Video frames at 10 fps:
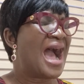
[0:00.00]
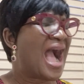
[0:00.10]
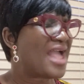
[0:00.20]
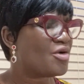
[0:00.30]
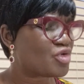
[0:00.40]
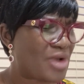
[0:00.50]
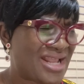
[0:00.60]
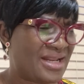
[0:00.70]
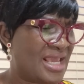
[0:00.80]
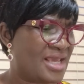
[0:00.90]
I
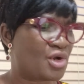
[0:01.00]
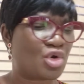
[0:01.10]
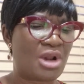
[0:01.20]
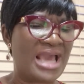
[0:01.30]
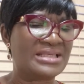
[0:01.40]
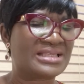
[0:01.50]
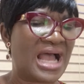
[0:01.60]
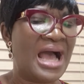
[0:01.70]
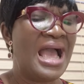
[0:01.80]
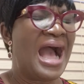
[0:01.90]
reign in Christ
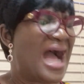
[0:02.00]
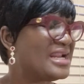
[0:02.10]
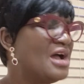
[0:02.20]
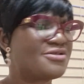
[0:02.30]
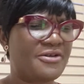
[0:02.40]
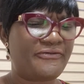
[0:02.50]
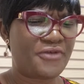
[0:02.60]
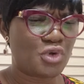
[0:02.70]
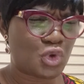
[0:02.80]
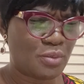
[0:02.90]
uh, and I
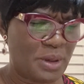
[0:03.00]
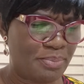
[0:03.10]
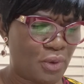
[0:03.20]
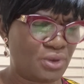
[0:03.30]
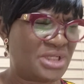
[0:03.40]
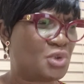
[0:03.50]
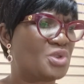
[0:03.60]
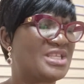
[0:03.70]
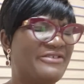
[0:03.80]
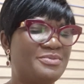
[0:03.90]
refuse to be pulled into
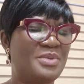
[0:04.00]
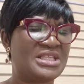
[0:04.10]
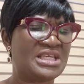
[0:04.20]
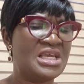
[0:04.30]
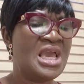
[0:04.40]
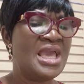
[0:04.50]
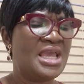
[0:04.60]
self pity.